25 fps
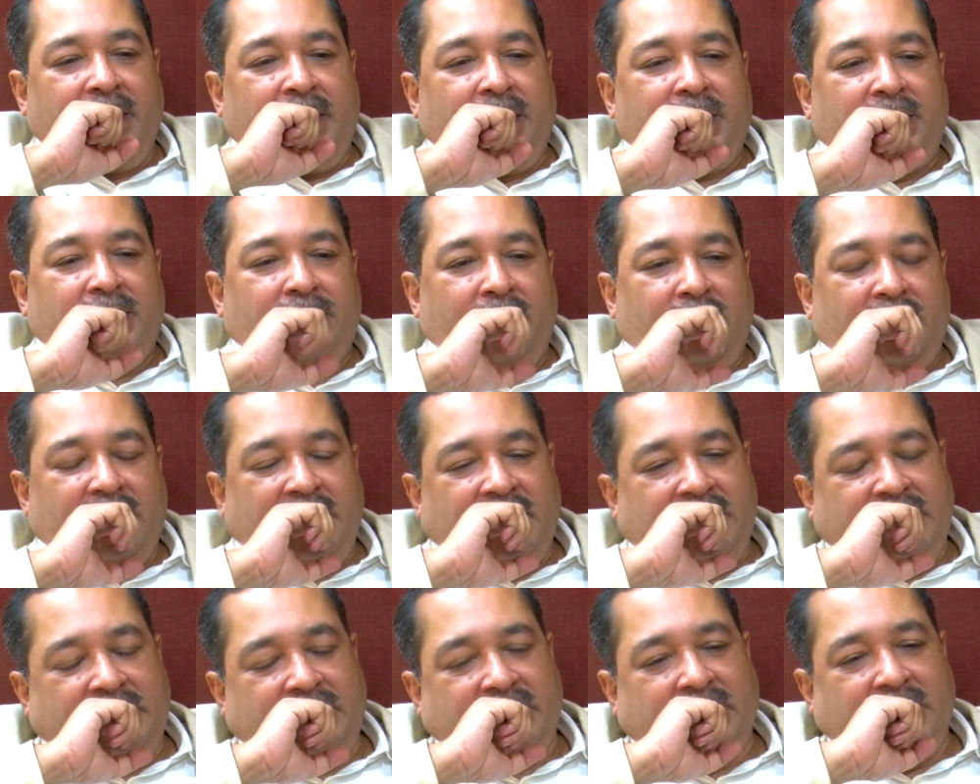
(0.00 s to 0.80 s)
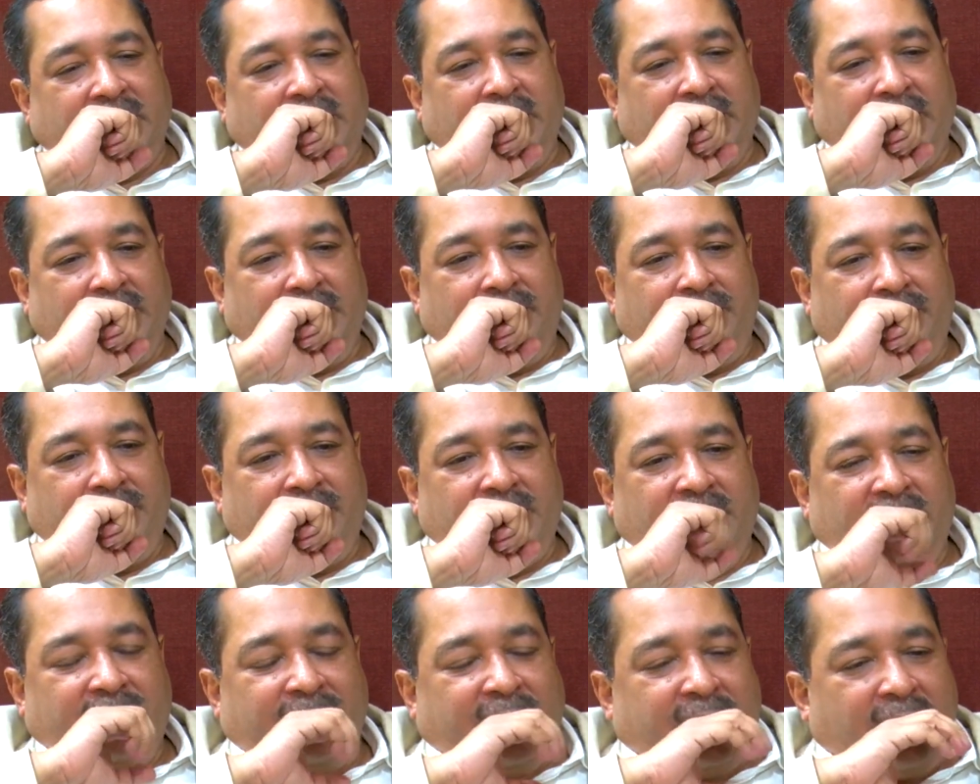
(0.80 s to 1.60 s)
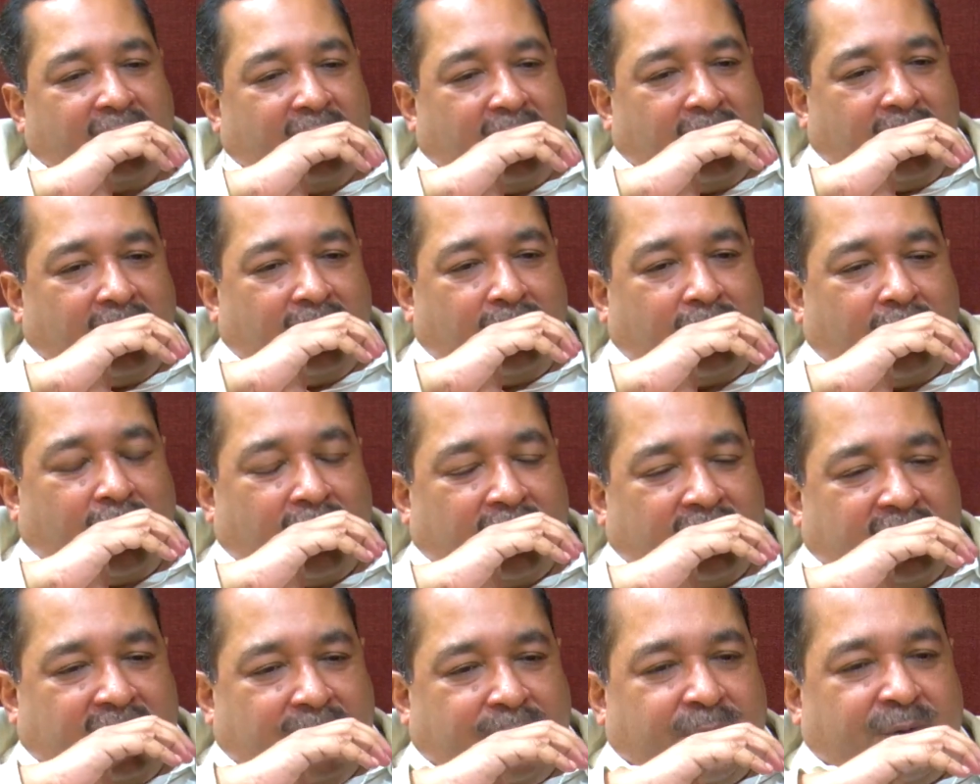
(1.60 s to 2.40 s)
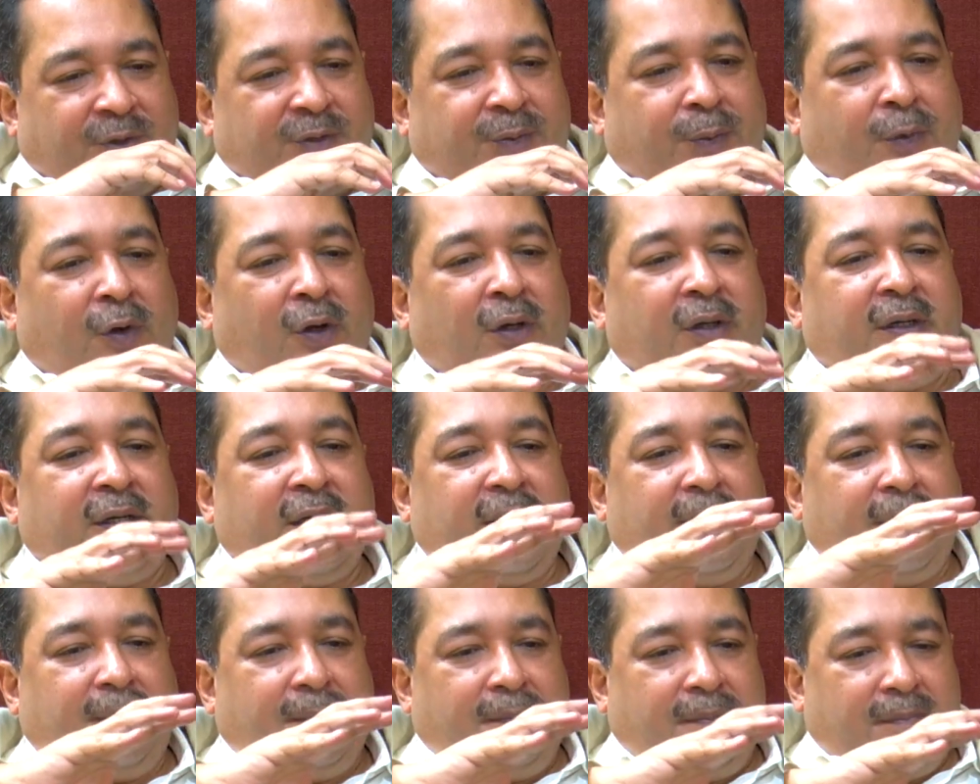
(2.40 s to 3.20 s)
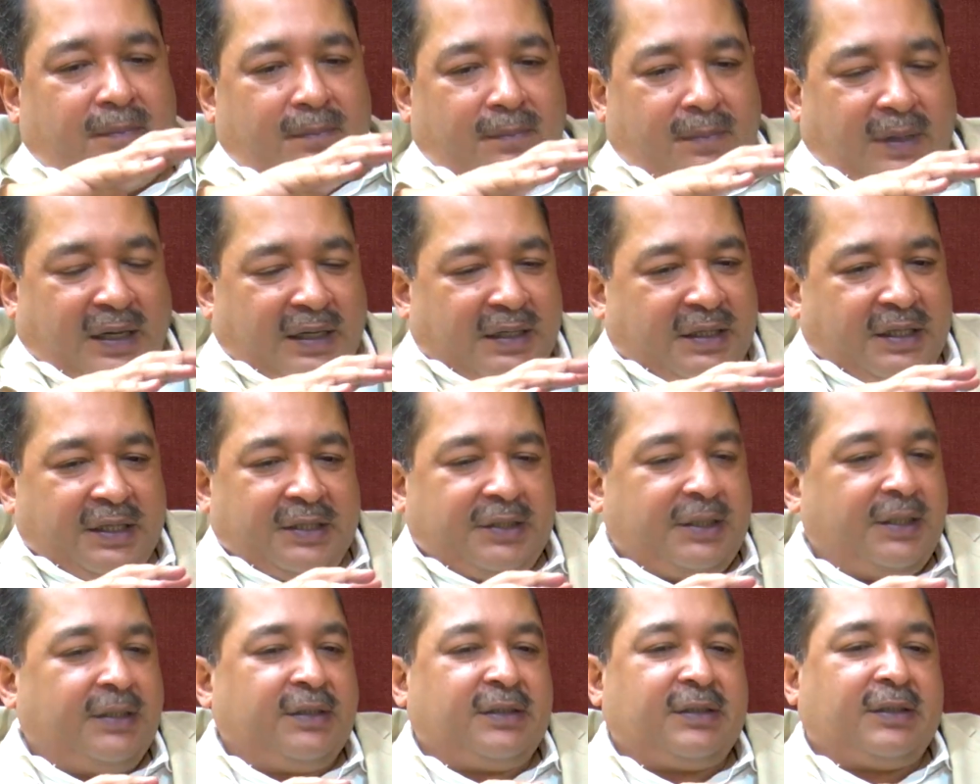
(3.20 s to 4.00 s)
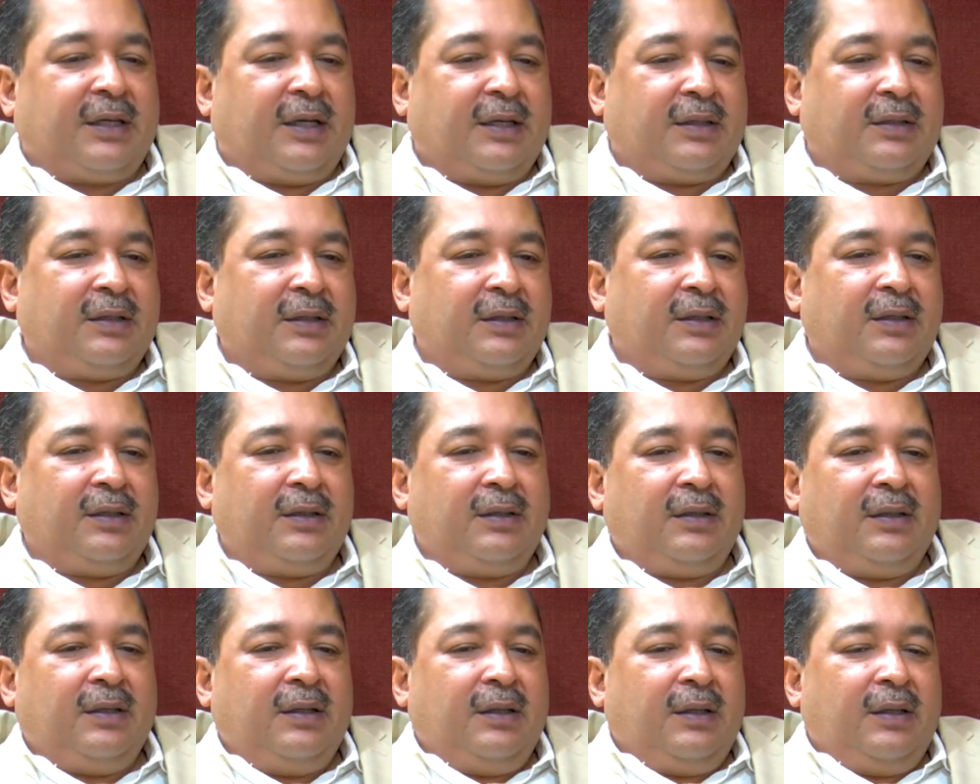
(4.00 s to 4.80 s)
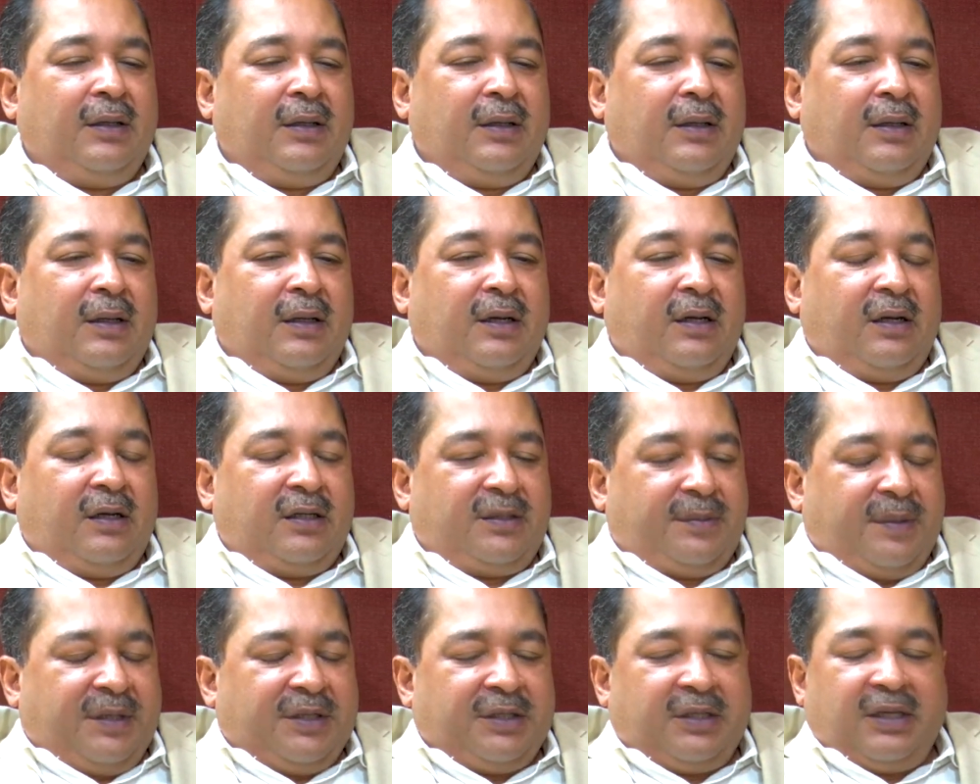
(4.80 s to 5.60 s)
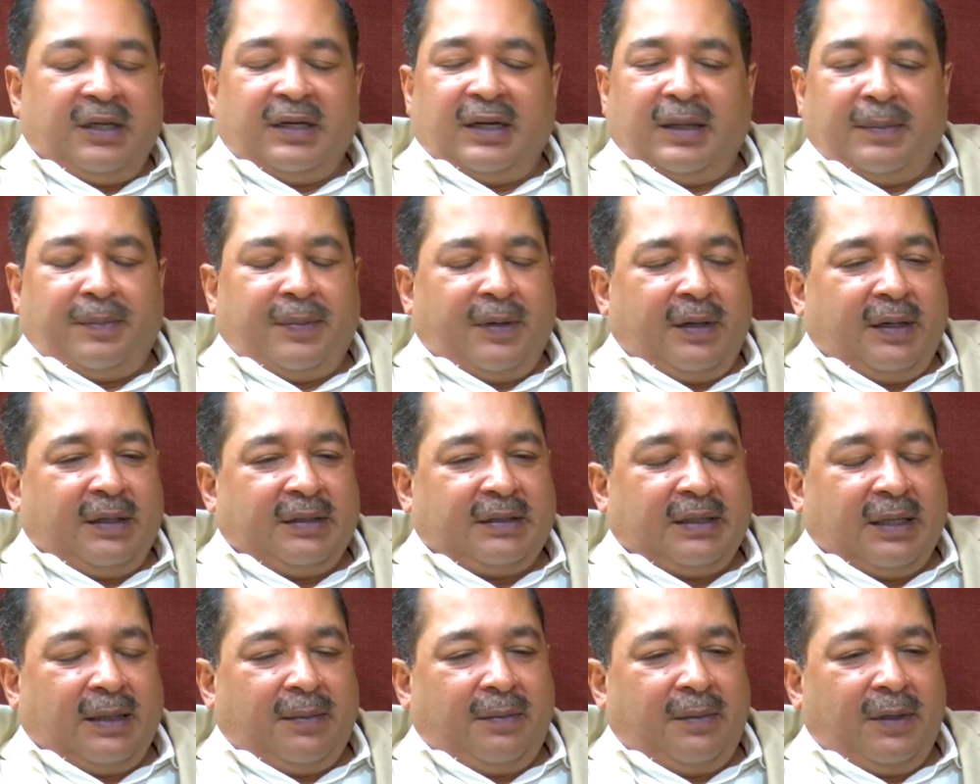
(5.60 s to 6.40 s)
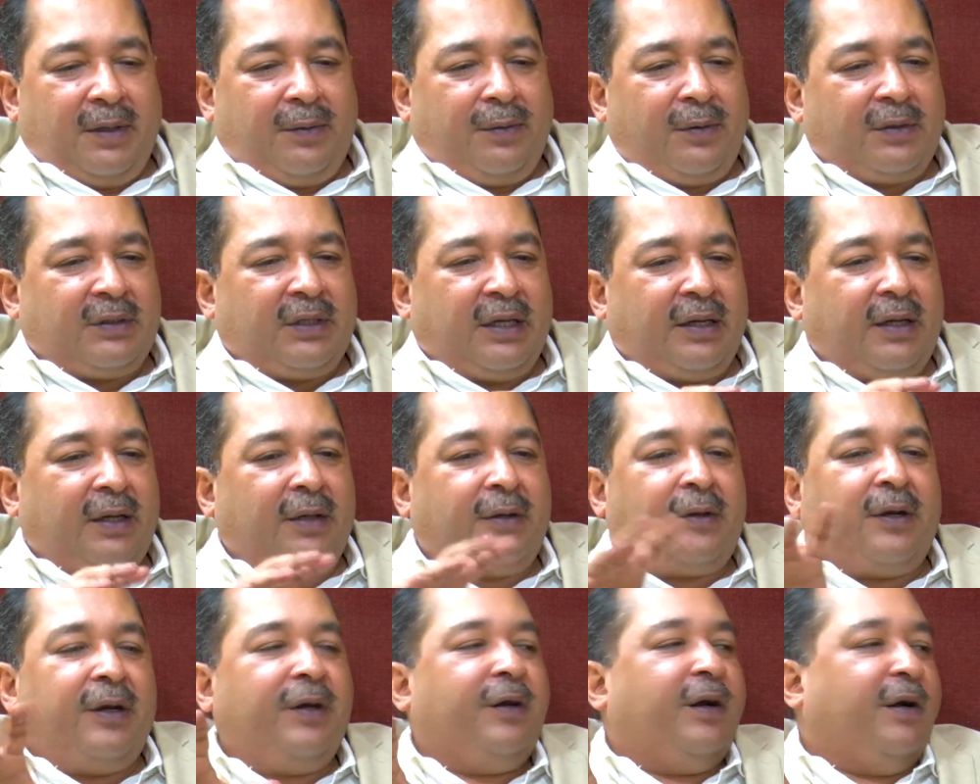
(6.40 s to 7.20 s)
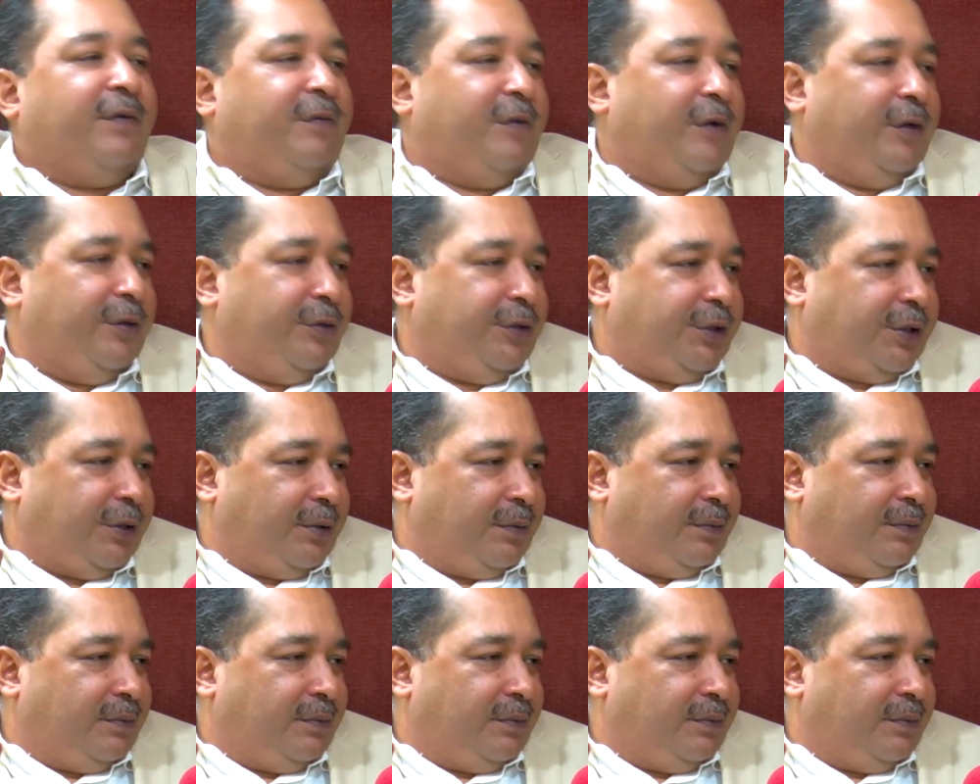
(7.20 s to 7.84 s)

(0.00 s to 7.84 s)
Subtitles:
So when the concept of small tea plantation started, especially in Upper Assam, it was like a green revolution.